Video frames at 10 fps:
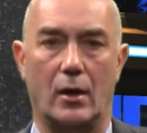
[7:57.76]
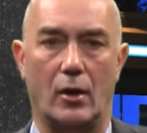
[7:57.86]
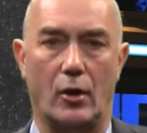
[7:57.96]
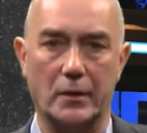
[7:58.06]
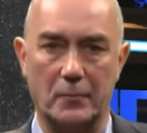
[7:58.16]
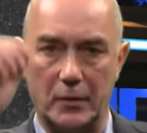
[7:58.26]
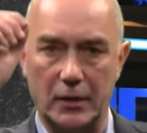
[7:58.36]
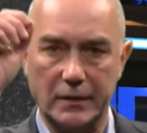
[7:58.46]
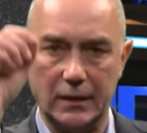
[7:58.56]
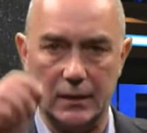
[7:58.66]
On the
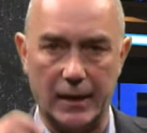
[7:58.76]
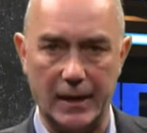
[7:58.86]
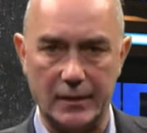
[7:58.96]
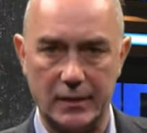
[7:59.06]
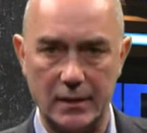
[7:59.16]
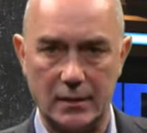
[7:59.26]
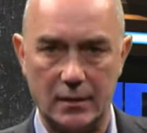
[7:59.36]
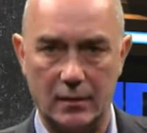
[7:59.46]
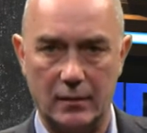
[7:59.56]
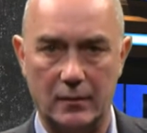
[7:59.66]
vertical
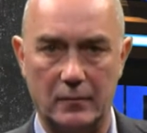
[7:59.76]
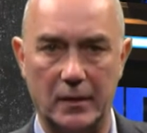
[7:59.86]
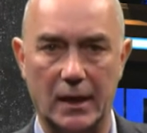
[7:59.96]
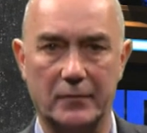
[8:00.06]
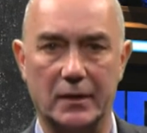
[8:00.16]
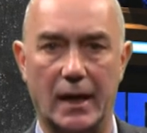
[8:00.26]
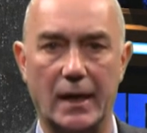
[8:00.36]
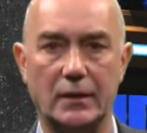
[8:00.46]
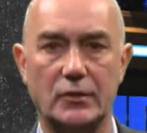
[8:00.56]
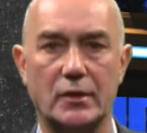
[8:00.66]
axis, we have the
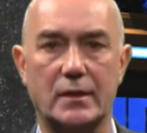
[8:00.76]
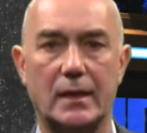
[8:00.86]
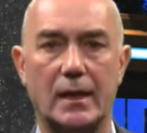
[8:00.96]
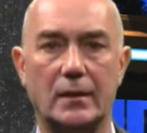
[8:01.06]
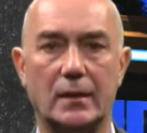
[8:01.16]
energy state